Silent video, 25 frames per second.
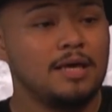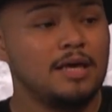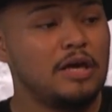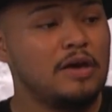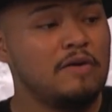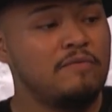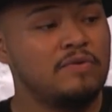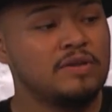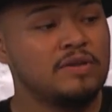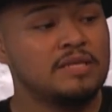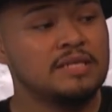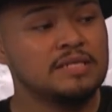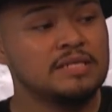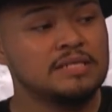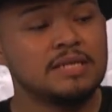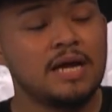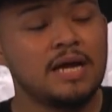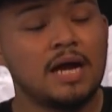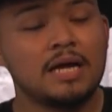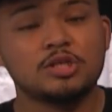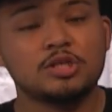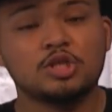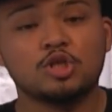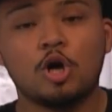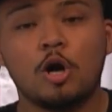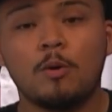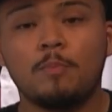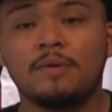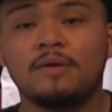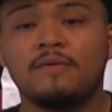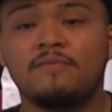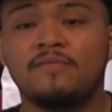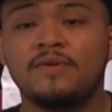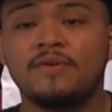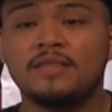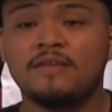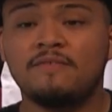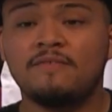If it does not show up in
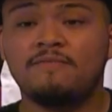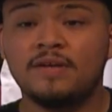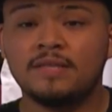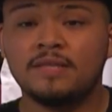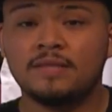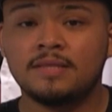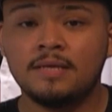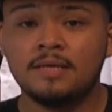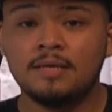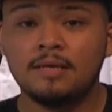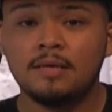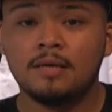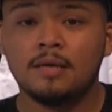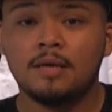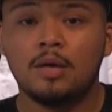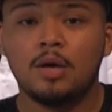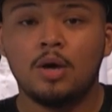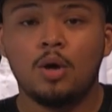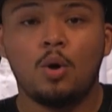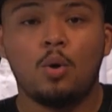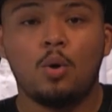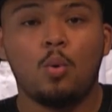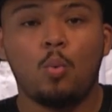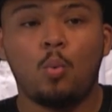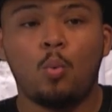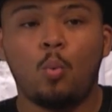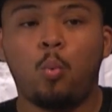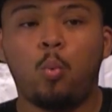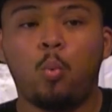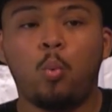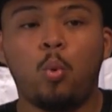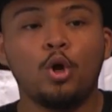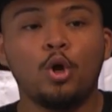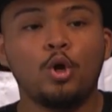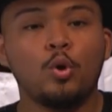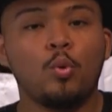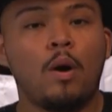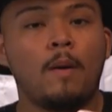50-50,
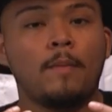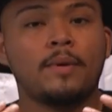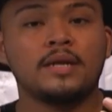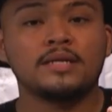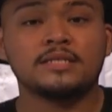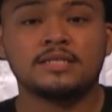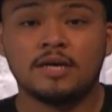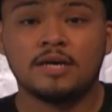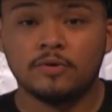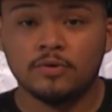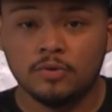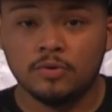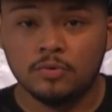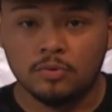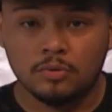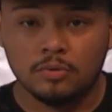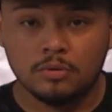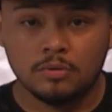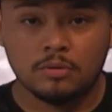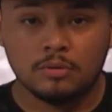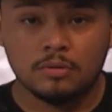what do you want me to tell you?